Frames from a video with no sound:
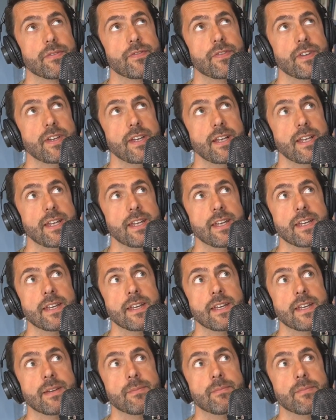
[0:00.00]

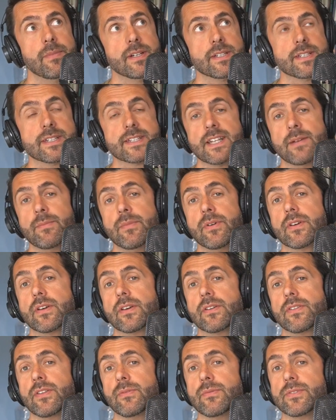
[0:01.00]
feeling in my
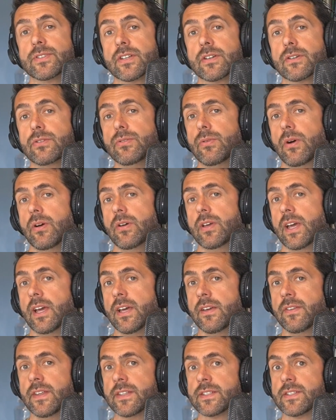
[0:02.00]
stomach that was like, oh,
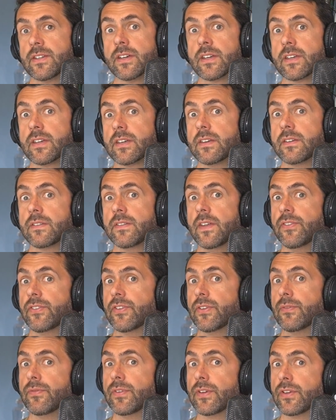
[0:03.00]
okay, there's like
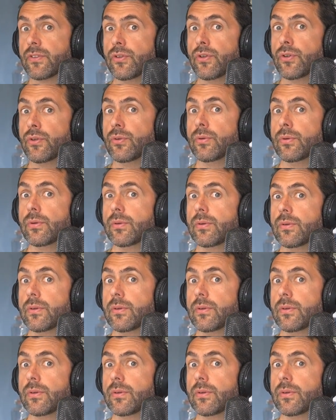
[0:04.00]
there's something new.